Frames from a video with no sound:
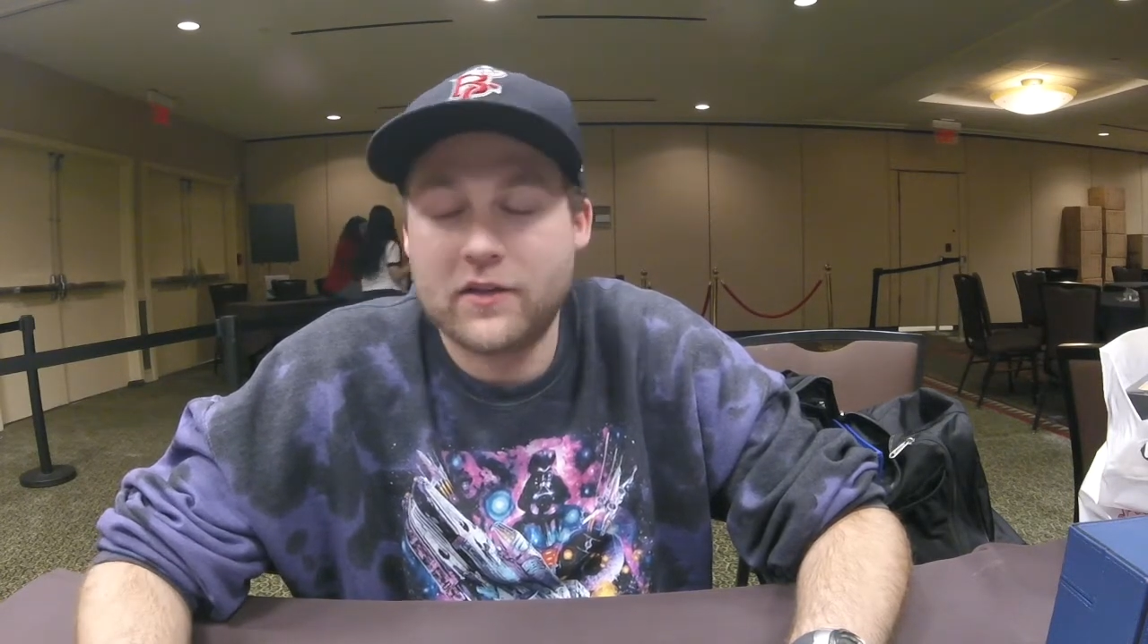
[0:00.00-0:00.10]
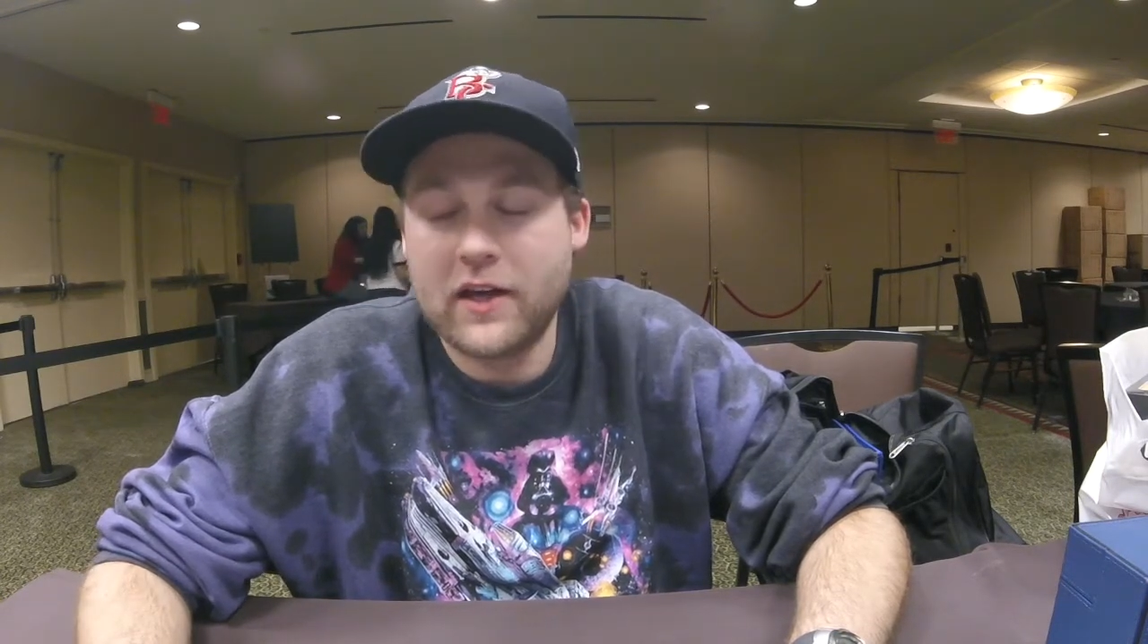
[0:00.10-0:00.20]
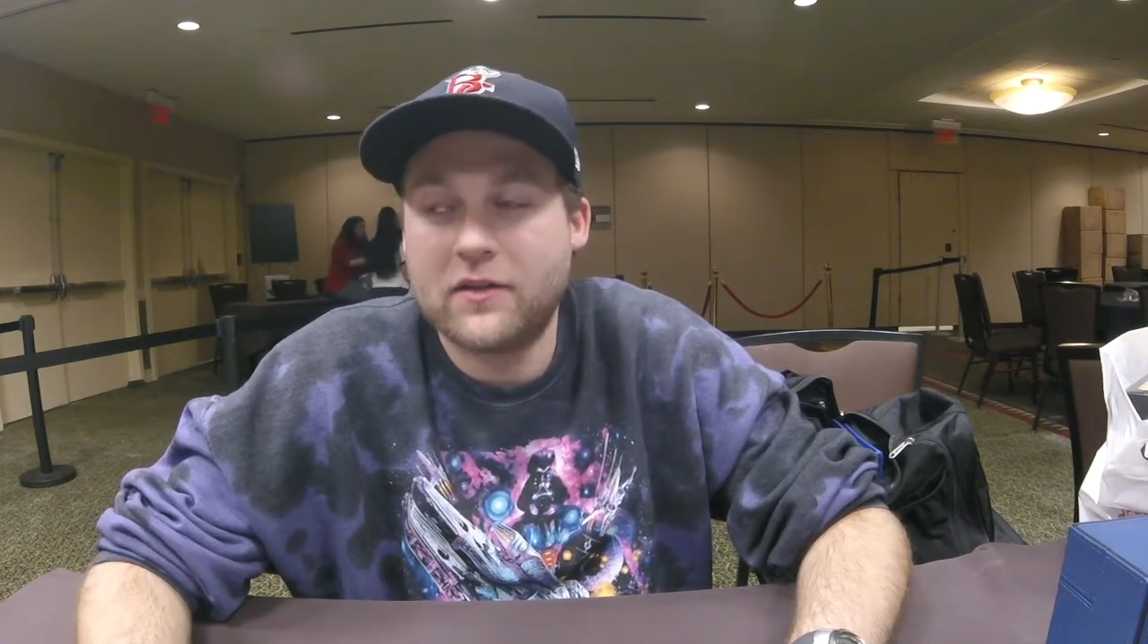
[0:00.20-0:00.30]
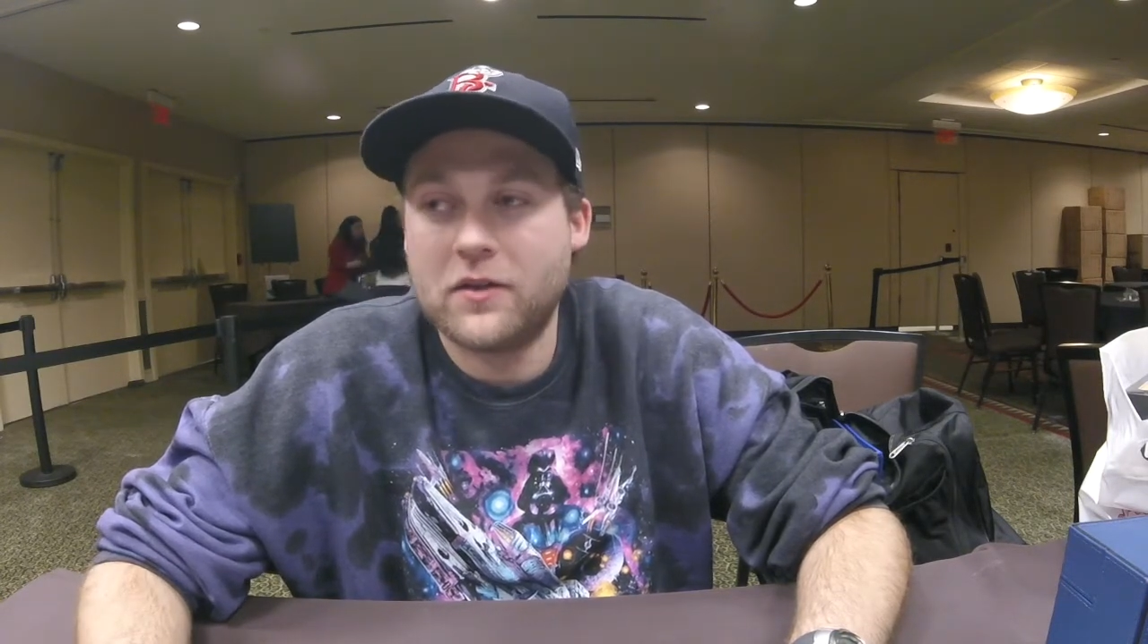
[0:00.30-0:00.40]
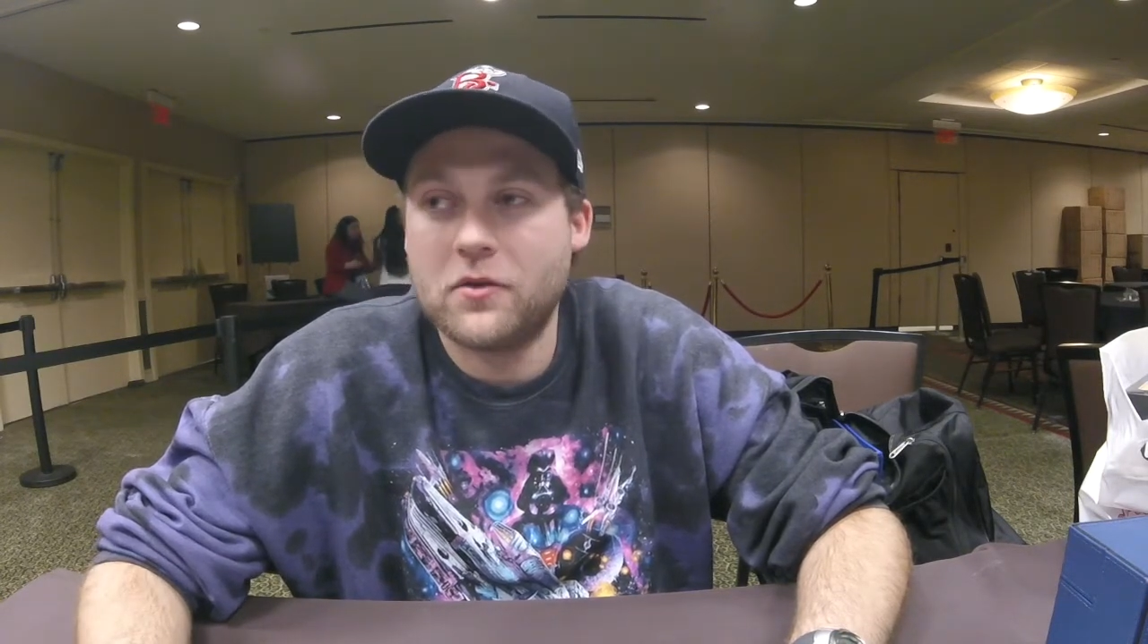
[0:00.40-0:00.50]

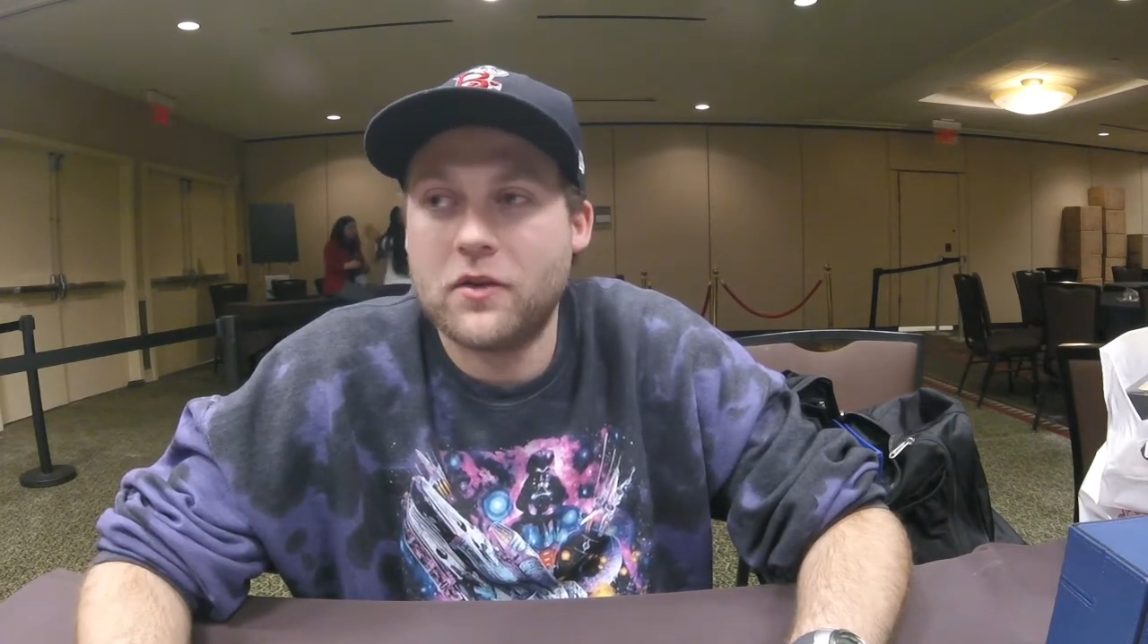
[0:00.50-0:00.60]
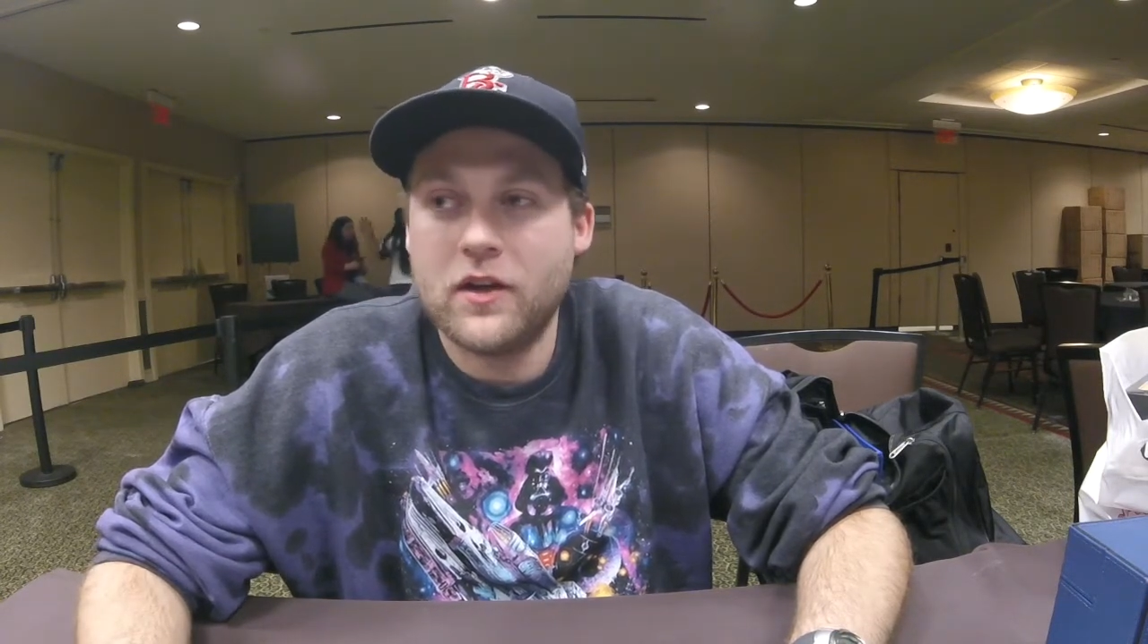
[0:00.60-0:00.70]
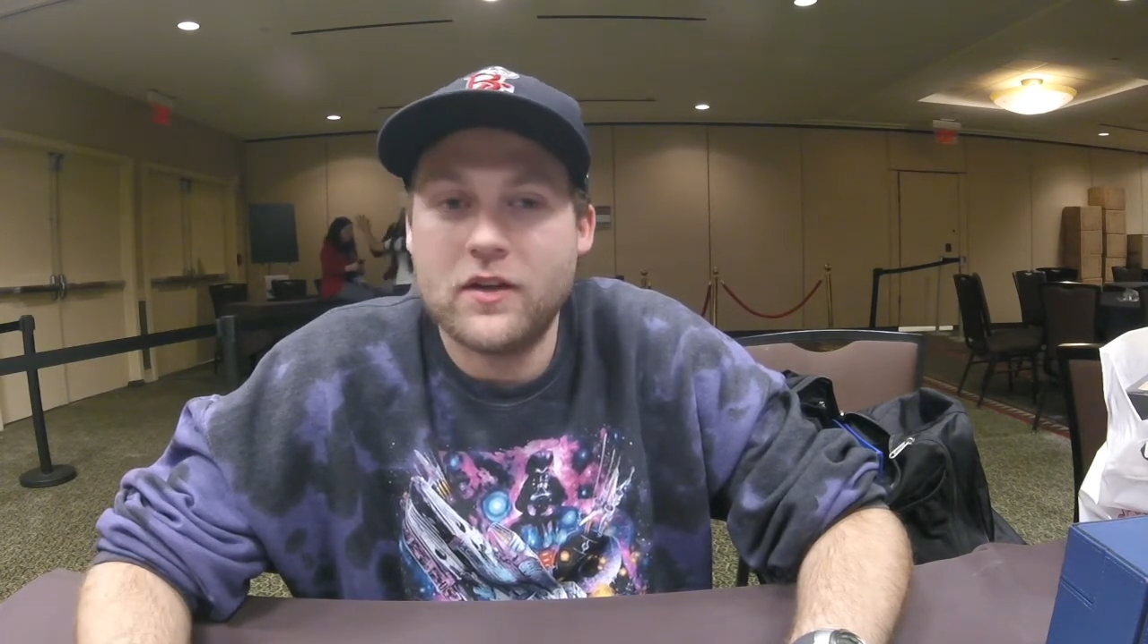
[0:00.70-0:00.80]
day 2.